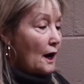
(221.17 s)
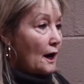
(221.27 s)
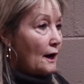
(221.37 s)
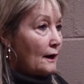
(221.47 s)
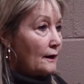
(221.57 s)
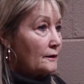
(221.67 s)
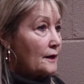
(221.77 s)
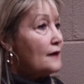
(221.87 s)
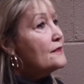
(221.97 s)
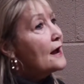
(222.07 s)
Uh,
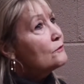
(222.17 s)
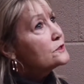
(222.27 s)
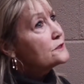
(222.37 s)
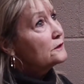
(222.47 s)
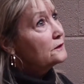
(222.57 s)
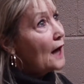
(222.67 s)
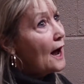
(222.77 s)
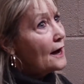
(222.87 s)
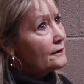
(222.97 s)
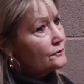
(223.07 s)
and that was a
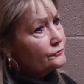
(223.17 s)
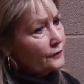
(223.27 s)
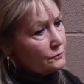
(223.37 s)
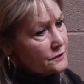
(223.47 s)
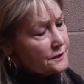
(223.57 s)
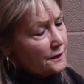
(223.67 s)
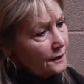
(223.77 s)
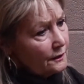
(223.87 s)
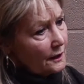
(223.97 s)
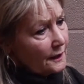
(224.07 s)
lot of from
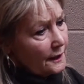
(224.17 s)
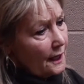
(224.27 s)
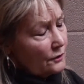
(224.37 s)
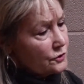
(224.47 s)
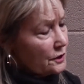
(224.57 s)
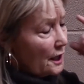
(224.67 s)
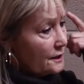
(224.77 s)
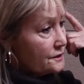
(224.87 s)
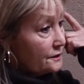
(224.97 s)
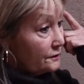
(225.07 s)
sitting on a couch
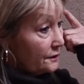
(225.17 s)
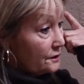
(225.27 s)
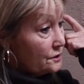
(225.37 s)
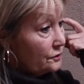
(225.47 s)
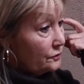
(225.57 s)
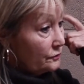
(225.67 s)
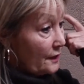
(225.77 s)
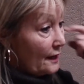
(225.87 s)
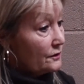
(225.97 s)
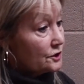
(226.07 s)
constantly too.
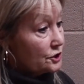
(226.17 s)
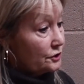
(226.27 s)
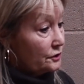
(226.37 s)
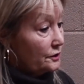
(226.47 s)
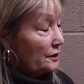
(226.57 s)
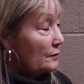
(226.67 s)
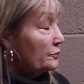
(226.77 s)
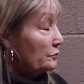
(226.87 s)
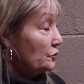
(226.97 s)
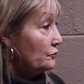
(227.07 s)
Now that she could get up
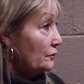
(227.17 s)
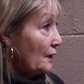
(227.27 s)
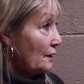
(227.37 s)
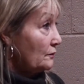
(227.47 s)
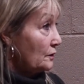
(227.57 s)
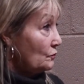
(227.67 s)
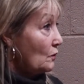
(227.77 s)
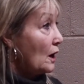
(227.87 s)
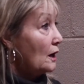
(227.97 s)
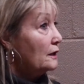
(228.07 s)
and move around and
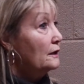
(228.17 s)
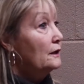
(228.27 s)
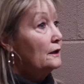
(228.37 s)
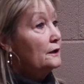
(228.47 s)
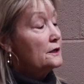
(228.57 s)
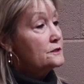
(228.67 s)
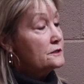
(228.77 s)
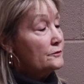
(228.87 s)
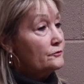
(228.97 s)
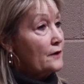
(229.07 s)
walk,
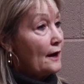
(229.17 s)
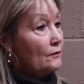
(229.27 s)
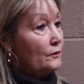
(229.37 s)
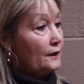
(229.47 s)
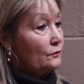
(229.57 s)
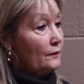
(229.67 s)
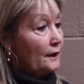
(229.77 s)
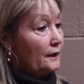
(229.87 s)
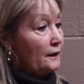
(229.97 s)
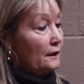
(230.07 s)
some of that went away.